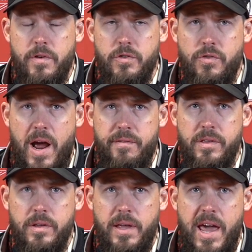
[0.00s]
first drive
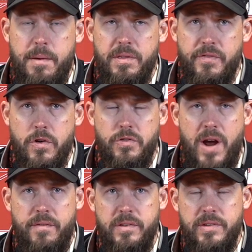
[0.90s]
of the game and the first
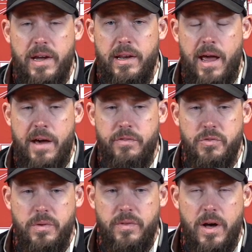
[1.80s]
drive of the second half,
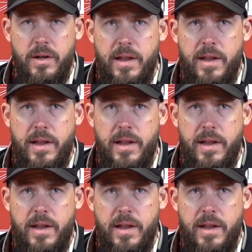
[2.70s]
which we've done.